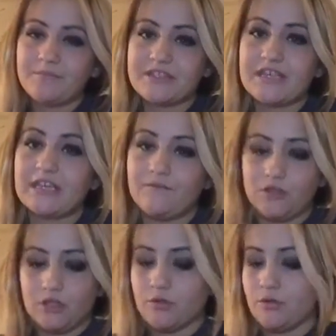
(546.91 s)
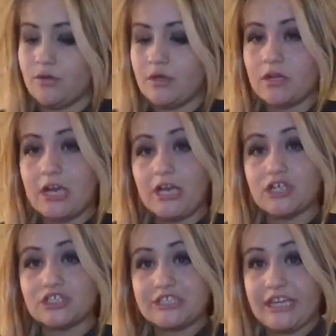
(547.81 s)
It's like if you cut
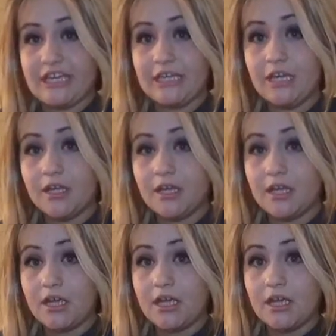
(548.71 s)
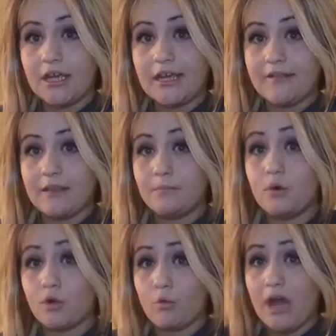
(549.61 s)
your skin and then
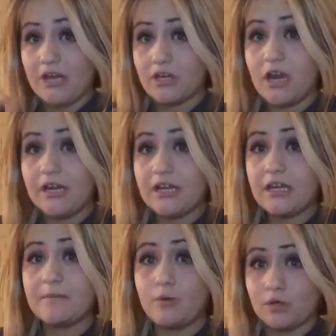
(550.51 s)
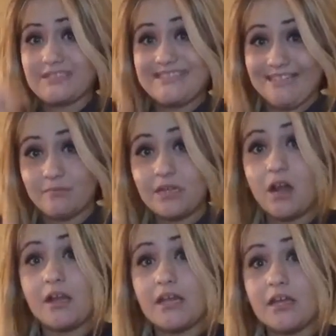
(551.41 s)
pour water on it and pour cinnamon
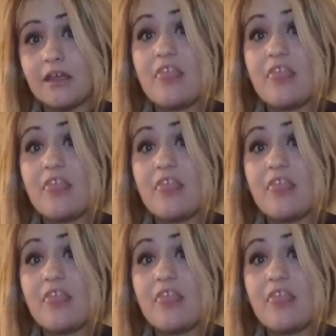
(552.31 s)
on it.